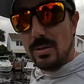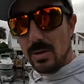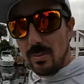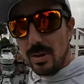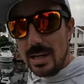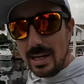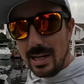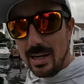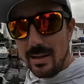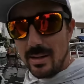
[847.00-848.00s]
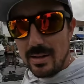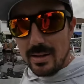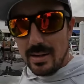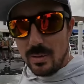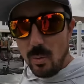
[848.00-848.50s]
do some reading on
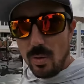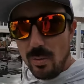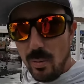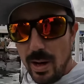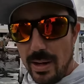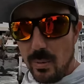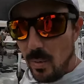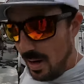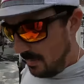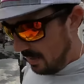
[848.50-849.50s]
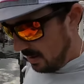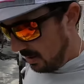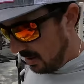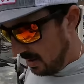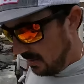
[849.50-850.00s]
the World Wide Web
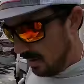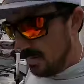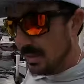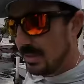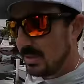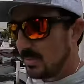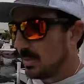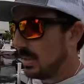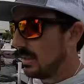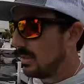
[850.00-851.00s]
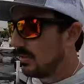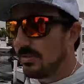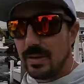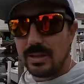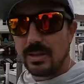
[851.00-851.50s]
um, about this particular
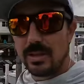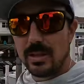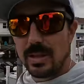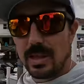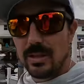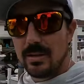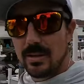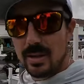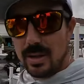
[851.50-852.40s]
fish and and